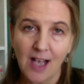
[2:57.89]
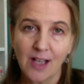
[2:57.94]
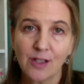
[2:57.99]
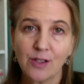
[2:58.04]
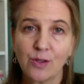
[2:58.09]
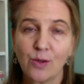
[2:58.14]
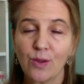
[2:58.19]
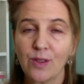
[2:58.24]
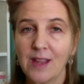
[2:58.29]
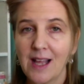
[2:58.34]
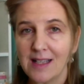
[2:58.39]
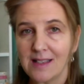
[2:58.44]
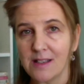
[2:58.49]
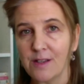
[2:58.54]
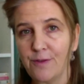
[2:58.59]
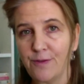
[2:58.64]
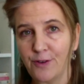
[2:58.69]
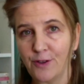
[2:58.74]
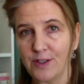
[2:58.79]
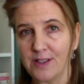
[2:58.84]
So that's
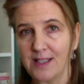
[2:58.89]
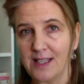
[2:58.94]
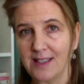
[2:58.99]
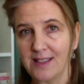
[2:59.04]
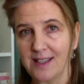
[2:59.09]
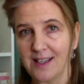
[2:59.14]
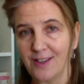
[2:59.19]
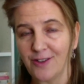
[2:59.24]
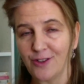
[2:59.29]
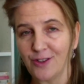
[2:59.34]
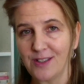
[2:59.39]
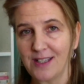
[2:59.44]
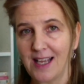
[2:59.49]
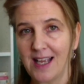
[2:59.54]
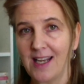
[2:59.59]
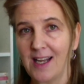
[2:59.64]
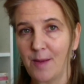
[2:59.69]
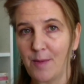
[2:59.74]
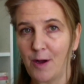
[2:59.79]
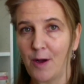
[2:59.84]
the first thing to
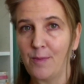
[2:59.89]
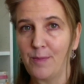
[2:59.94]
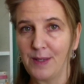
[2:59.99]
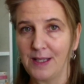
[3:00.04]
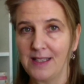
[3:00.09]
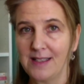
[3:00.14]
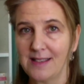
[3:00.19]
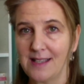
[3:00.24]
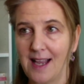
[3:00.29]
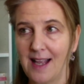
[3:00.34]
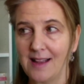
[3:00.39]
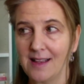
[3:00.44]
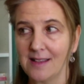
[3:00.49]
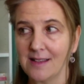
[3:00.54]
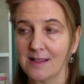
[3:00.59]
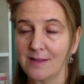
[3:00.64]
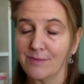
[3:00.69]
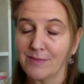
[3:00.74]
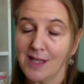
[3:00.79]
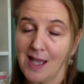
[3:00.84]
understand about being
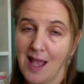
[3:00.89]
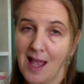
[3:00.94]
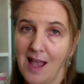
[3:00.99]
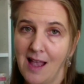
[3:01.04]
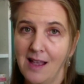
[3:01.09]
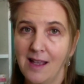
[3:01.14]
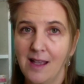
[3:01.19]
silenced. Yeah,